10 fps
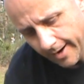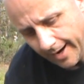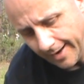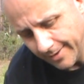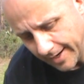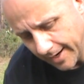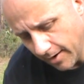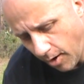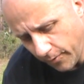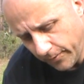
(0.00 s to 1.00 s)
And then
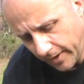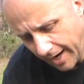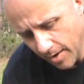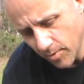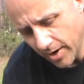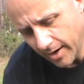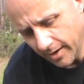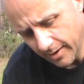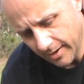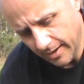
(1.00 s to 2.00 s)
off camera,
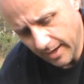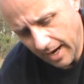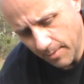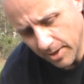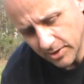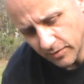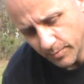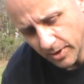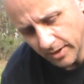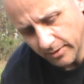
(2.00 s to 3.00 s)
I must have
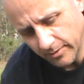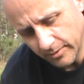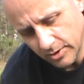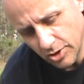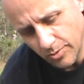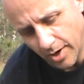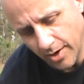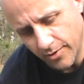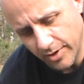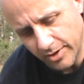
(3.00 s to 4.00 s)
put
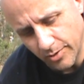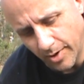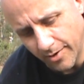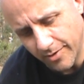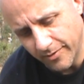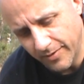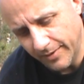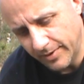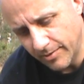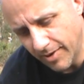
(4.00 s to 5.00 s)

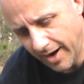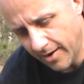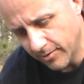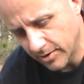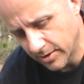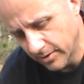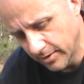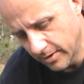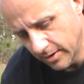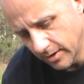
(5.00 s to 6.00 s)
250 rounds
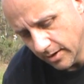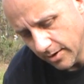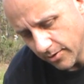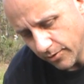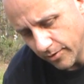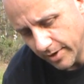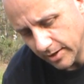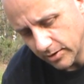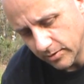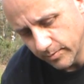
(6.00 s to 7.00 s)
through
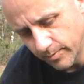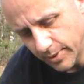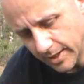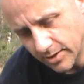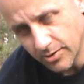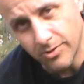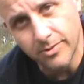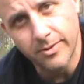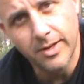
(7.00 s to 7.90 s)
this pistol,